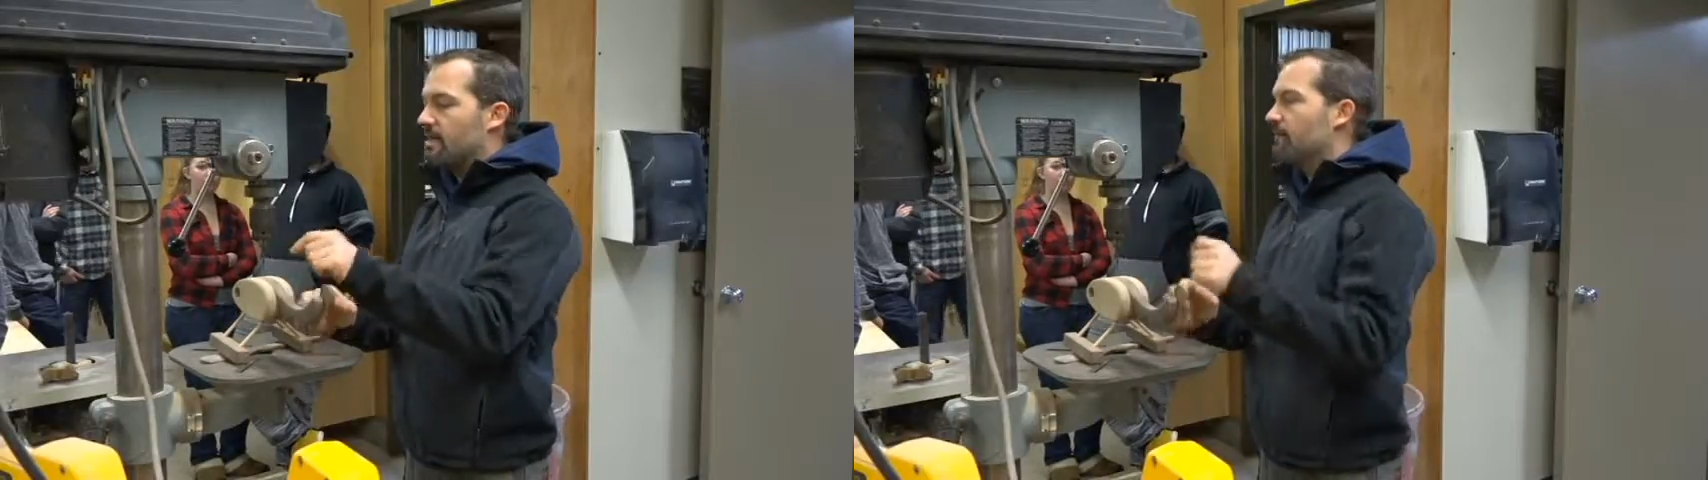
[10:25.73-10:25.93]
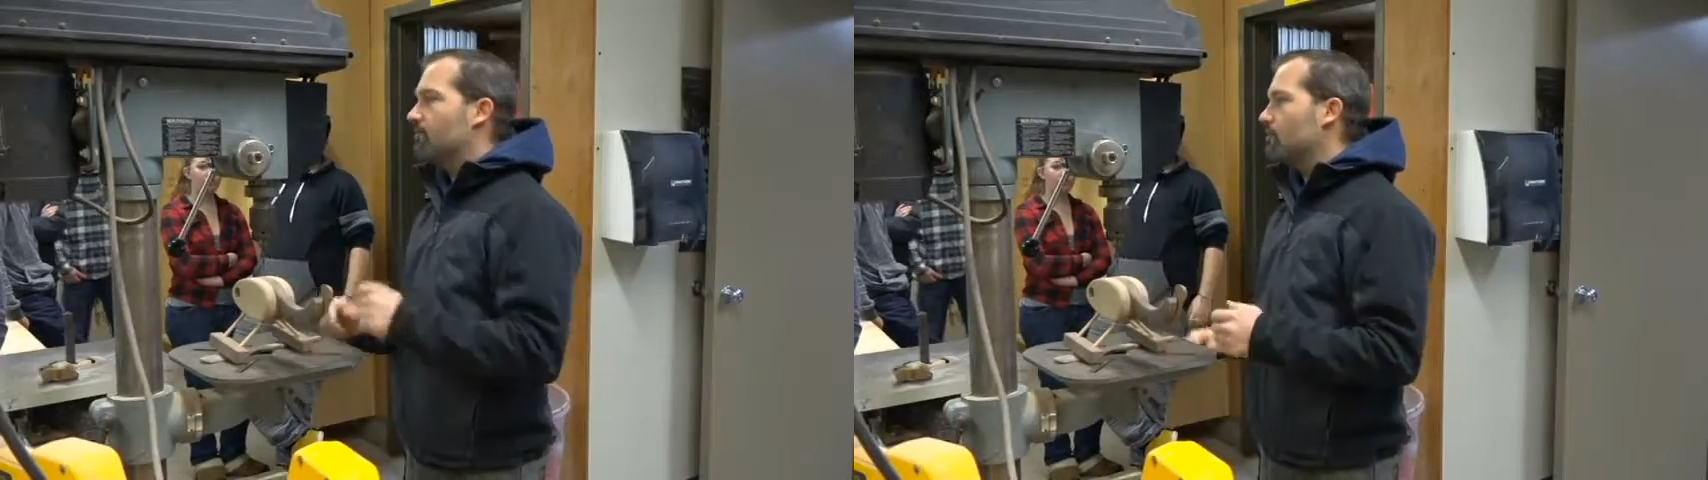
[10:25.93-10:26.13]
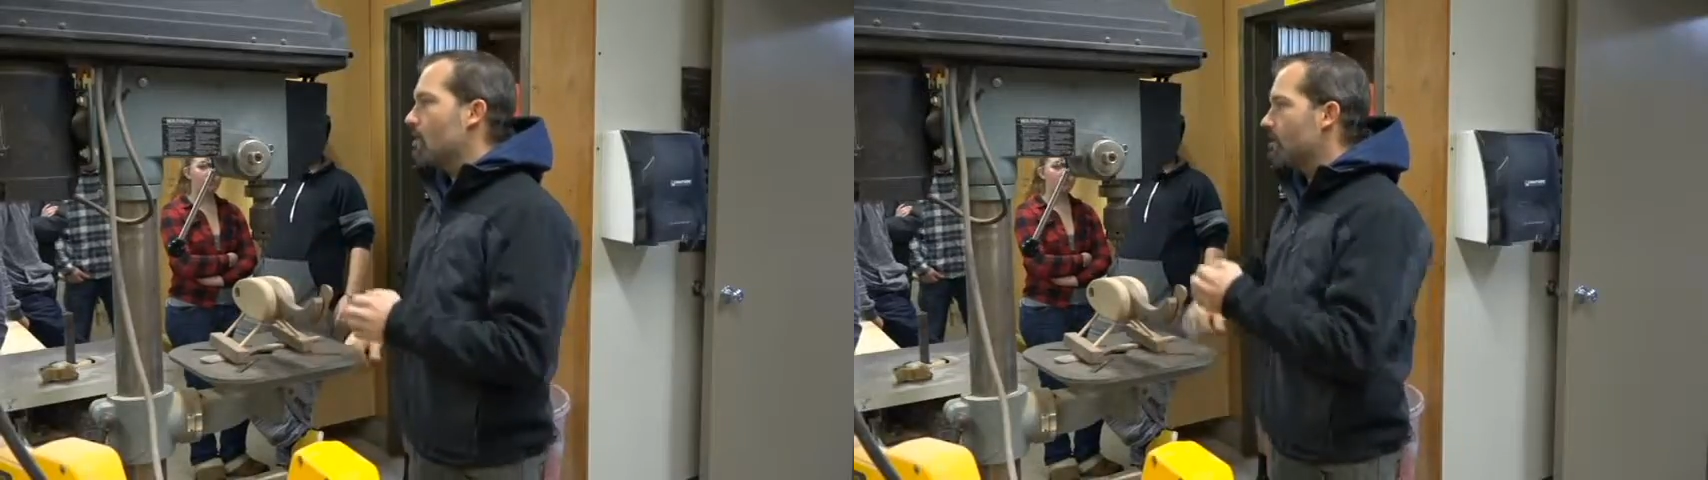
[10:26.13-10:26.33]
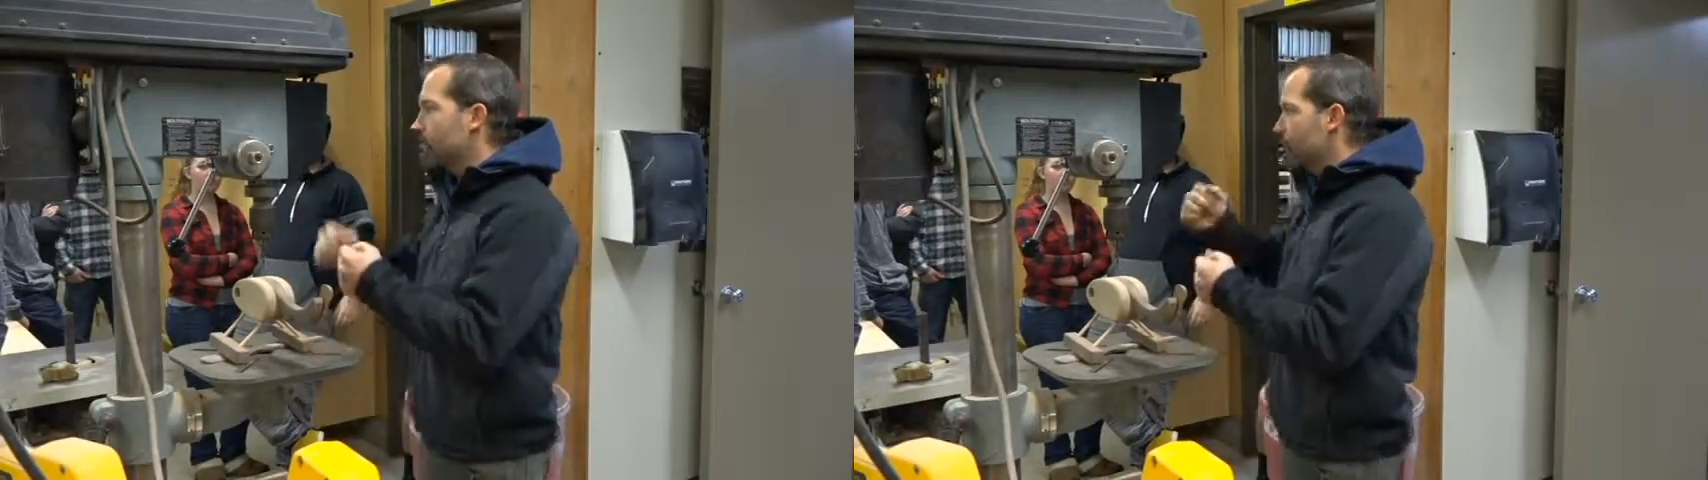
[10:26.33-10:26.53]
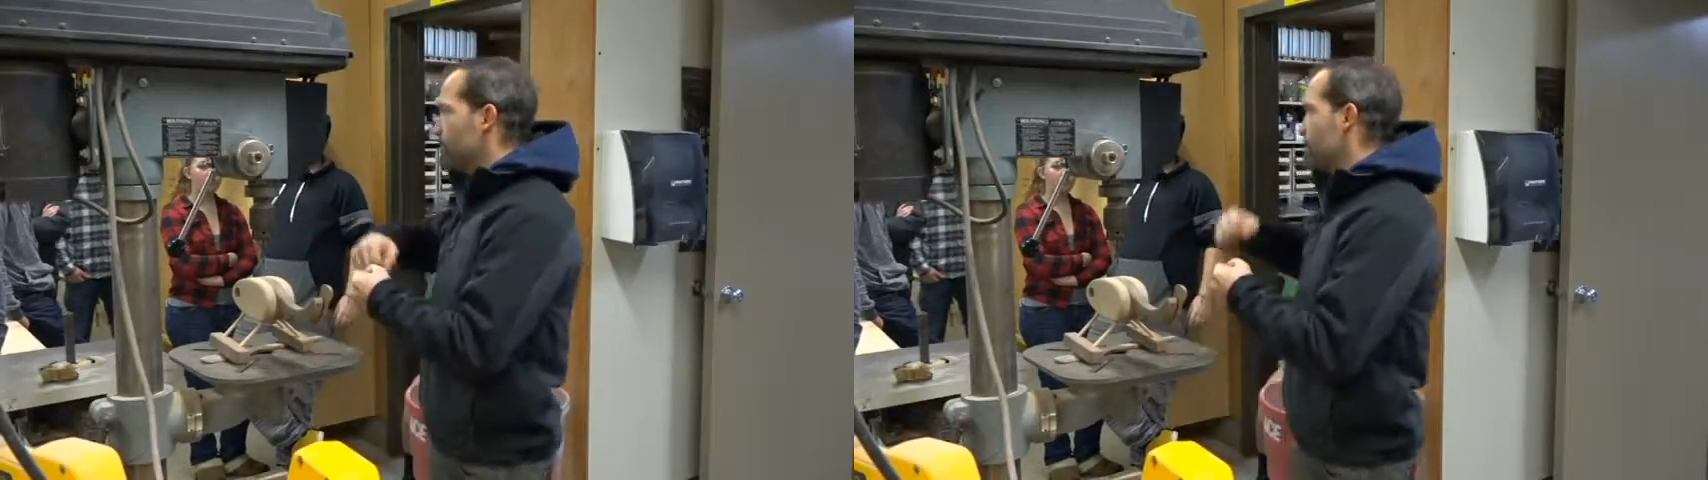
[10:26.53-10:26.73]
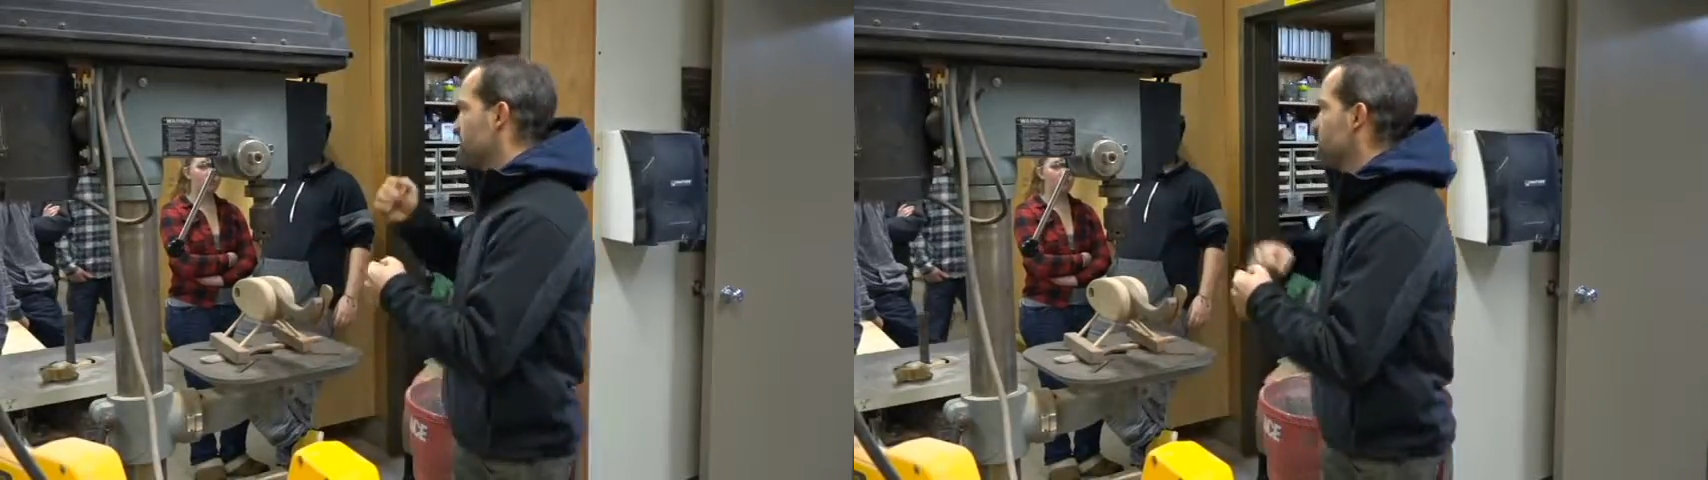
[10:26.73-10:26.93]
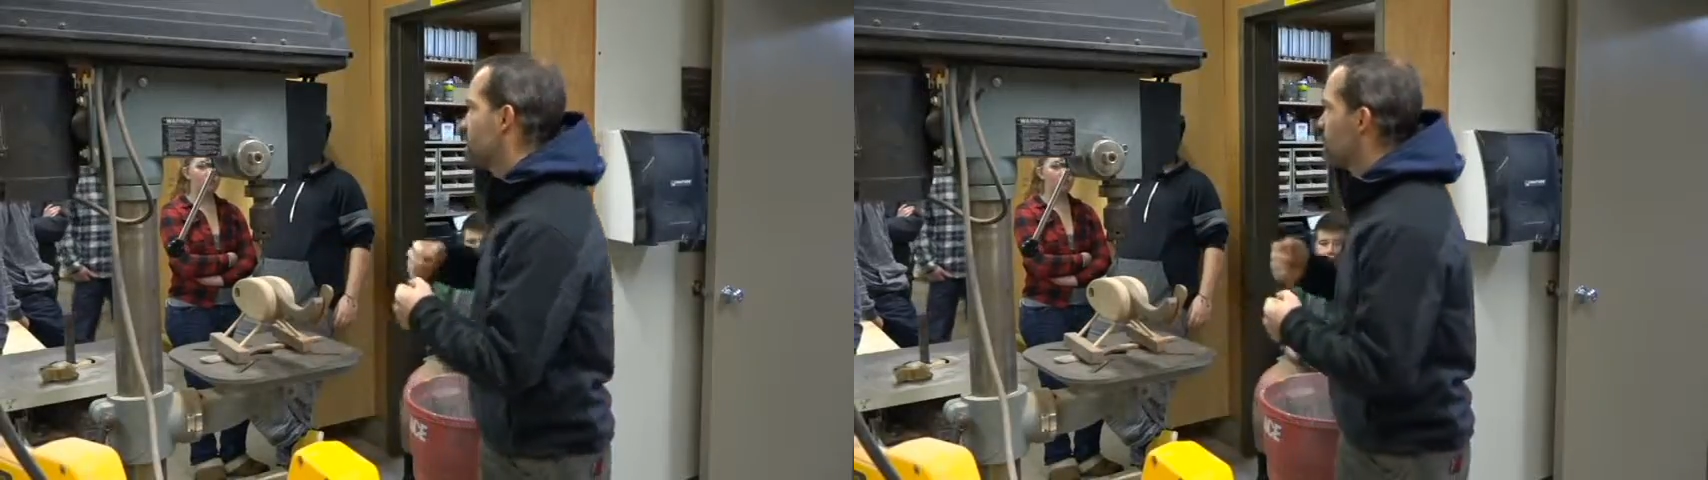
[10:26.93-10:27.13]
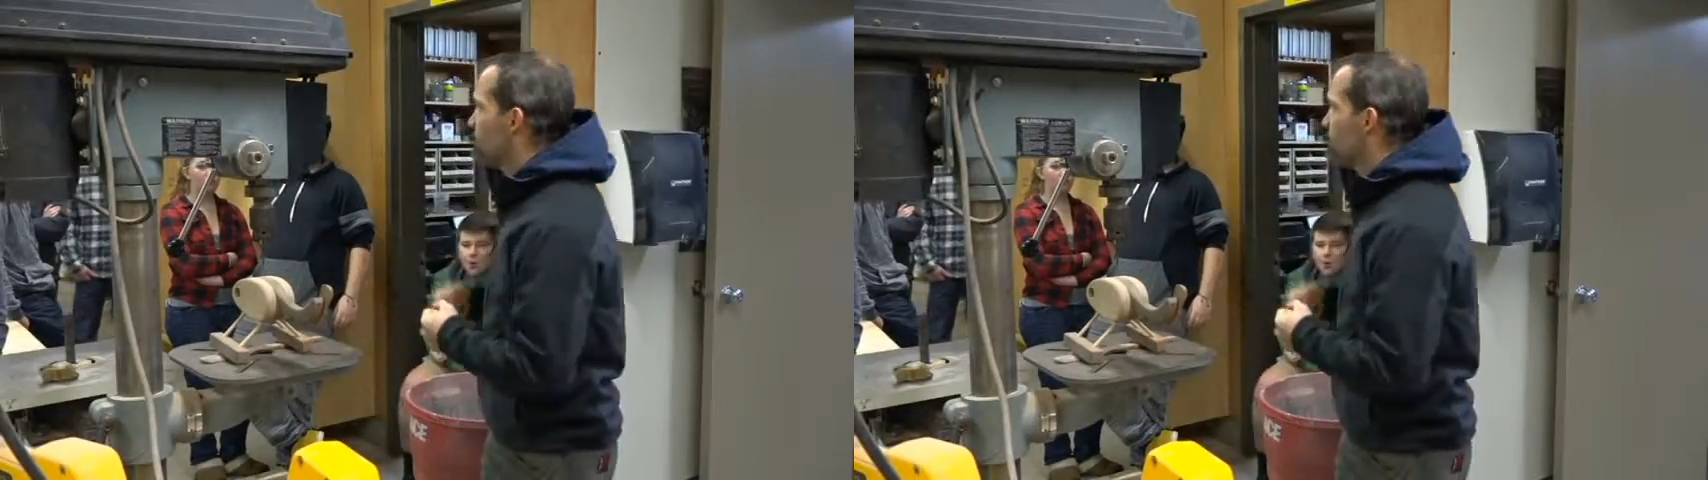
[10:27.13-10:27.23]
If you want to, you can center